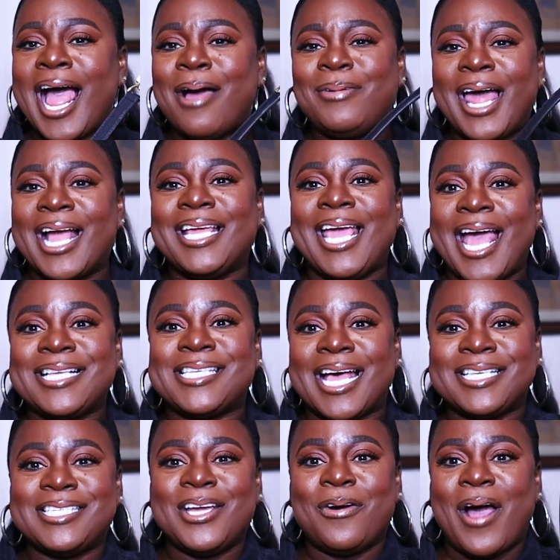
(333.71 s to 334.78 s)
I'm like, yes,
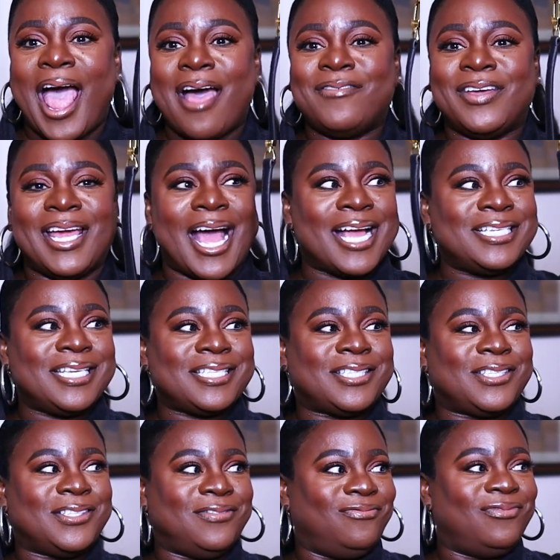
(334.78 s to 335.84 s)
I still have it.
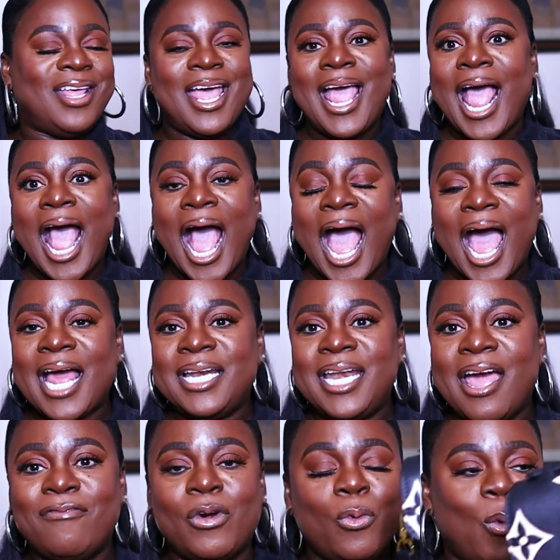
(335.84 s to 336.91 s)
I
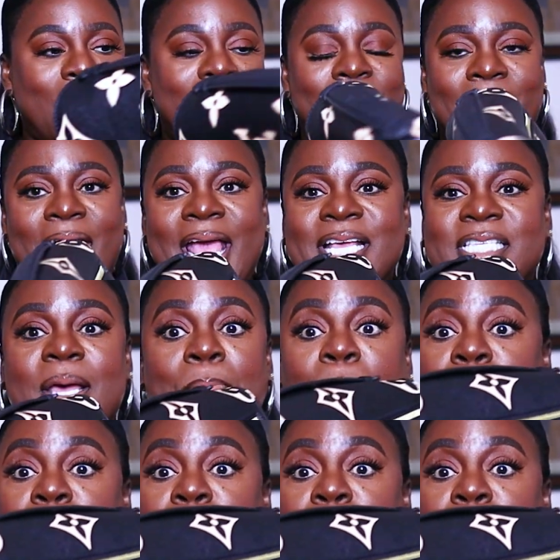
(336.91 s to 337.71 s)
never wear it. It's a